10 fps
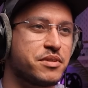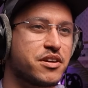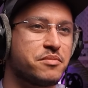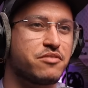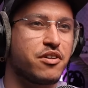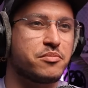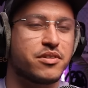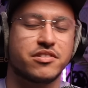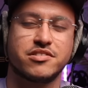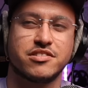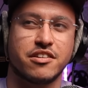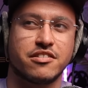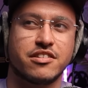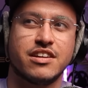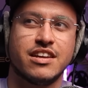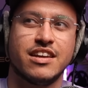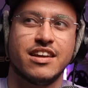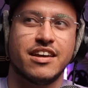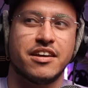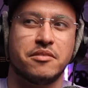becoming Roblox. So
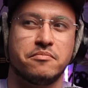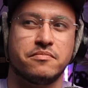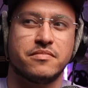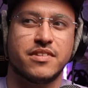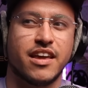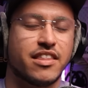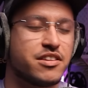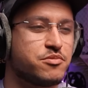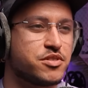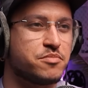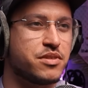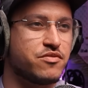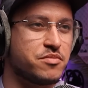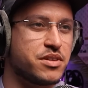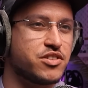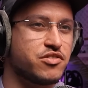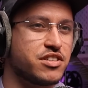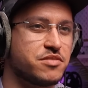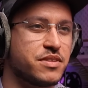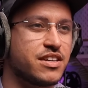yeah, this one's a bit of a mystery
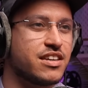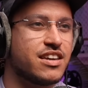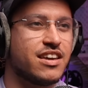to me.